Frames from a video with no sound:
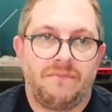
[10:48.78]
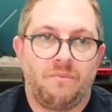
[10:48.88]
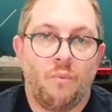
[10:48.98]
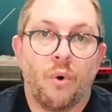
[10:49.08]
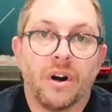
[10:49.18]

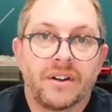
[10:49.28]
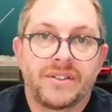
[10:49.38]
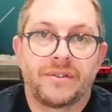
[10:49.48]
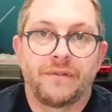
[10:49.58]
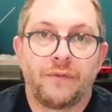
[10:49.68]

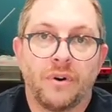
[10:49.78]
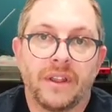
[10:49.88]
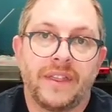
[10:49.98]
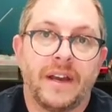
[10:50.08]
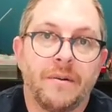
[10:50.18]
works for
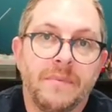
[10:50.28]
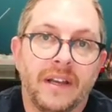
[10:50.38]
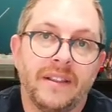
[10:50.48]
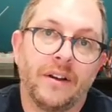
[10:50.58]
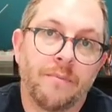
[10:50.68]
them
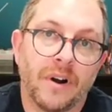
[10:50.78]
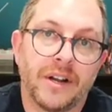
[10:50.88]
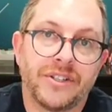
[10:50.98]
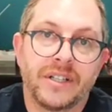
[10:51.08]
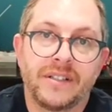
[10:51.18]
and their
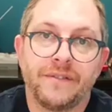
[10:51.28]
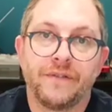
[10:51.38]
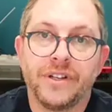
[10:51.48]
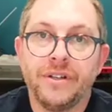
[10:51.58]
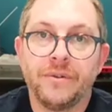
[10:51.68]
project and
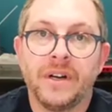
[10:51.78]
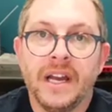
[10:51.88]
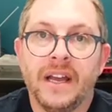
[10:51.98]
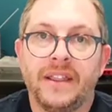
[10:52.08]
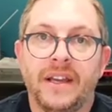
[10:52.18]
for you,
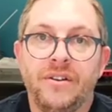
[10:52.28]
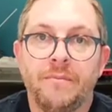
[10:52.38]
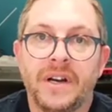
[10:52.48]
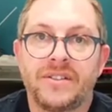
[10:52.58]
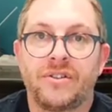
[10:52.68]
then you
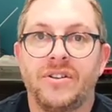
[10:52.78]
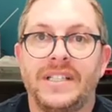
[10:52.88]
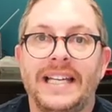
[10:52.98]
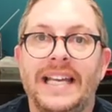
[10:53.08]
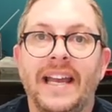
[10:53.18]
might start
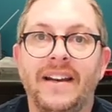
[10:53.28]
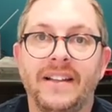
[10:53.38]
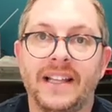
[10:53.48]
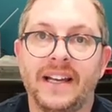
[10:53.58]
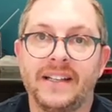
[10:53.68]
to
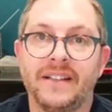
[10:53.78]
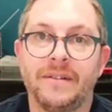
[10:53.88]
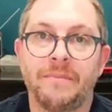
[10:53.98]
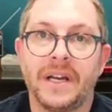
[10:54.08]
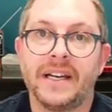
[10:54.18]
gain that
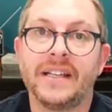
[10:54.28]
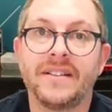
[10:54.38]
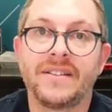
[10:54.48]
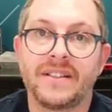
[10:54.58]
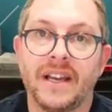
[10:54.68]

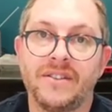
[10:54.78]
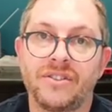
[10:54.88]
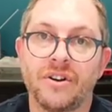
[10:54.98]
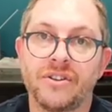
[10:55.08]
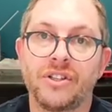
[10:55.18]
independence and
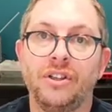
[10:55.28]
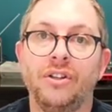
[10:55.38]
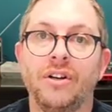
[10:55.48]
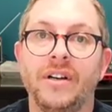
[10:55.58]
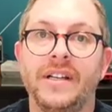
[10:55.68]
start to
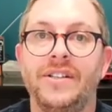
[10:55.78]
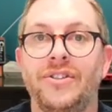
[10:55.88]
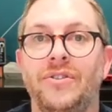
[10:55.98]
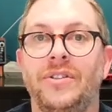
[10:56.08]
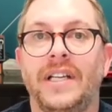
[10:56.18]
learn
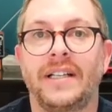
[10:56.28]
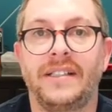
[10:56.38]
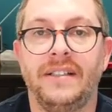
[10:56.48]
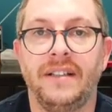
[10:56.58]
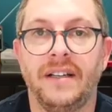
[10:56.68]
additional
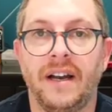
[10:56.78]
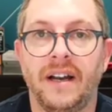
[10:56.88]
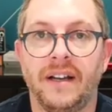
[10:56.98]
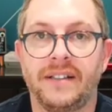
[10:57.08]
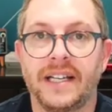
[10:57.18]

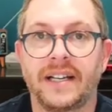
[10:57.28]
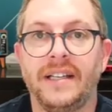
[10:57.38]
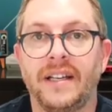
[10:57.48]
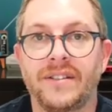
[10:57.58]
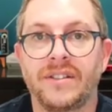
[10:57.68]

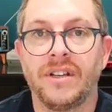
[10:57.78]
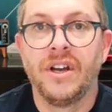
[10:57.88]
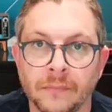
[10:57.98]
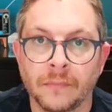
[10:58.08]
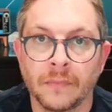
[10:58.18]
techniques.
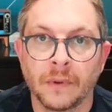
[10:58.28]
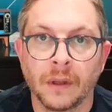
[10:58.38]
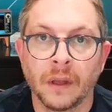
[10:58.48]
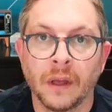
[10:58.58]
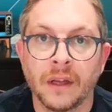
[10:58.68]

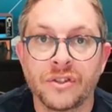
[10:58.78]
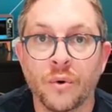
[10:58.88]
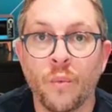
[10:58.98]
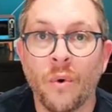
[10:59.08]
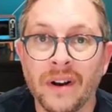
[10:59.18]
And so
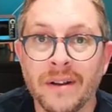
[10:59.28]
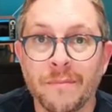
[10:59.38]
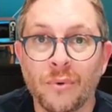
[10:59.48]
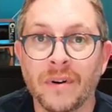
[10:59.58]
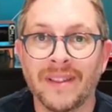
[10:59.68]
one
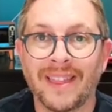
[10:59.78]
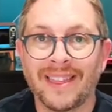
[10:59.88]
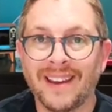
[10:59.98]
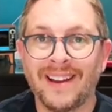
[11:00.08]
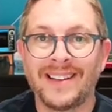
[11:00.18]
important
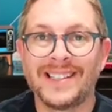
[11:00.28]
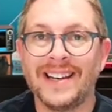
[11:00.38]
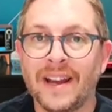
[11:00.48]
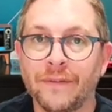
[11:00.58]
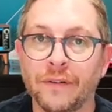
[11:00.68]
thing to
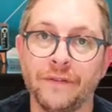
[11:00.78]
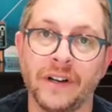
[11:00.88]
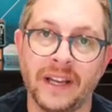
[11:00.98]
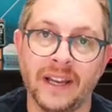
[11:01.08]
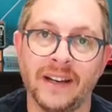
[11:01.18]
never
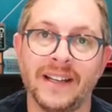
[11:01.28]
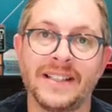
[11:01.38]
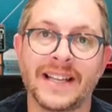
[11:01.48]
forget is